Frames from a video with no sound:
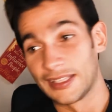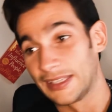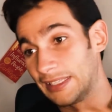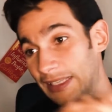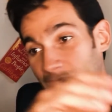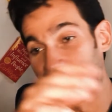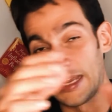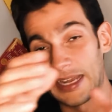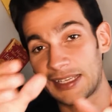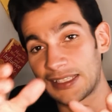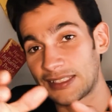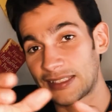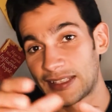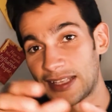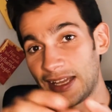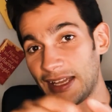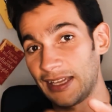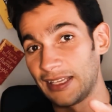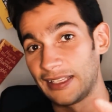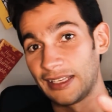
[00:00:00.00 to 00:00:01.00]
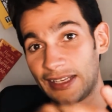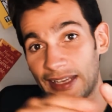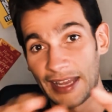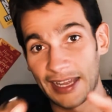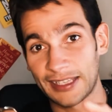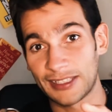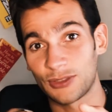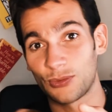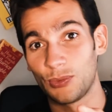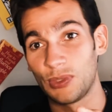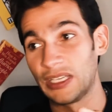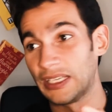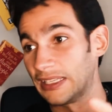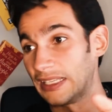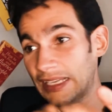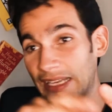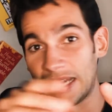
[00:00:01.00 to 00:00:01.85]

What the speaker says: the next day, the next week, the